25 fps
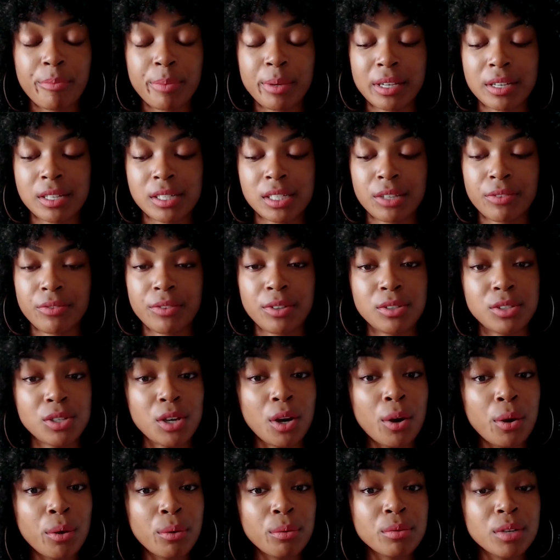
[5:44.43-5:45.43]
because if you
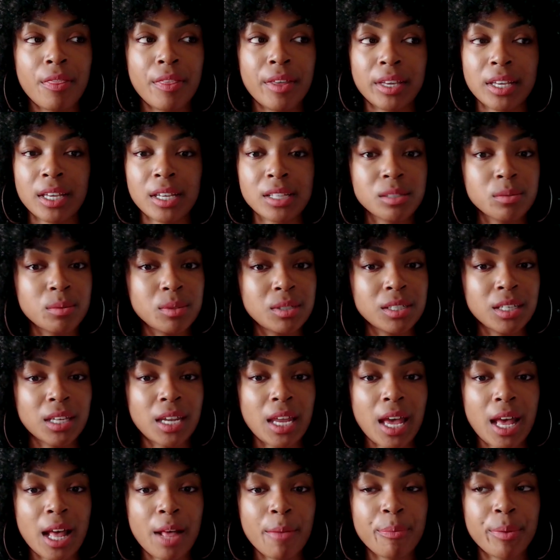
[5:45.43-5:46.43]
don't, then guess what's going to
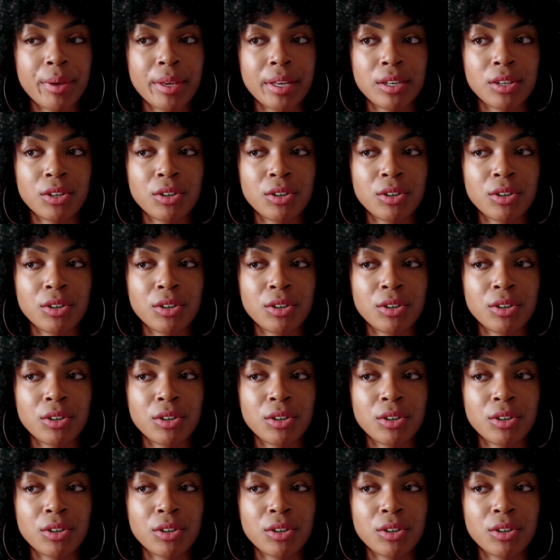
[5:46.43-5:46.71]
happen?